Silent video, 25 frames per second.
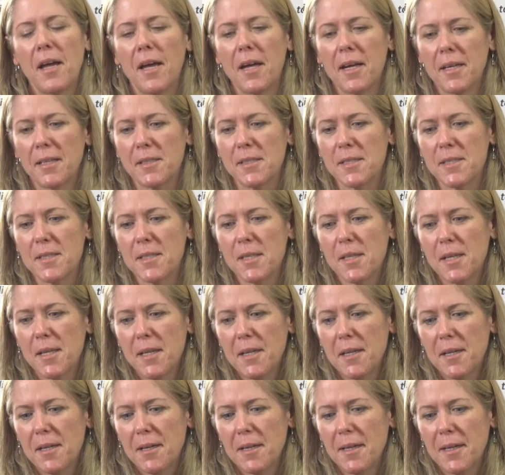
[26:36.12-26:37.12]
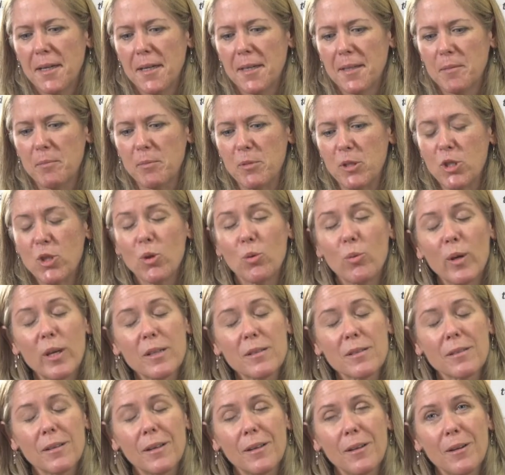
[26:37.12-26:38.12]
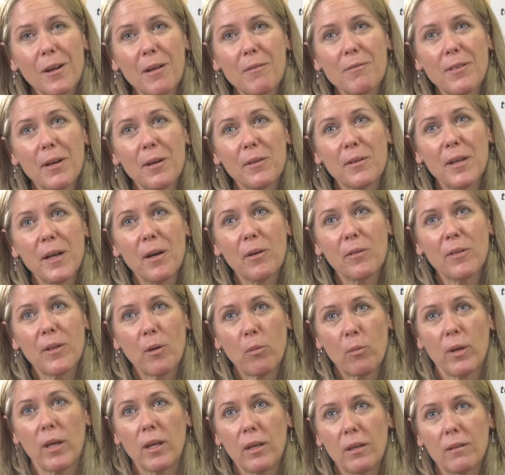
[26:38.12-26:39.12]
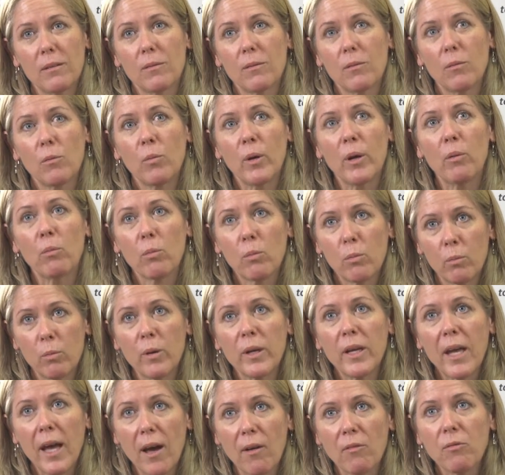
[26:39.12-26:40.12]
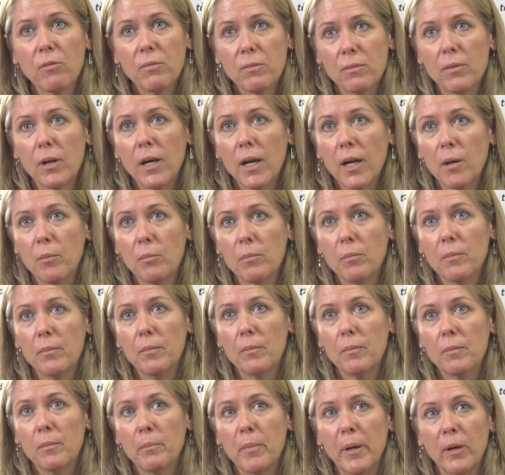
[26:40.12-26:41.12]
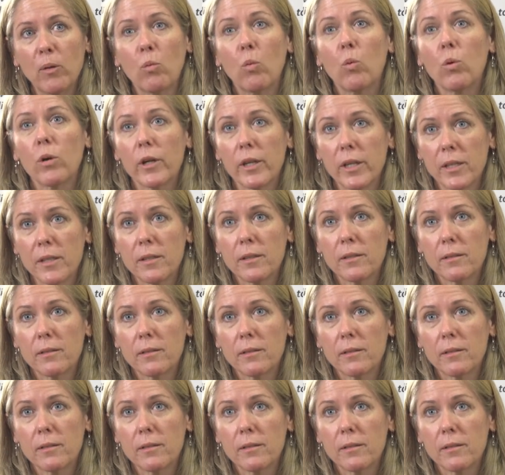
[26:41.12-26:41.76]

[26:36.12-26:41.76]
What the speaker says: And 2 weeks later, I found out that we have been awarded.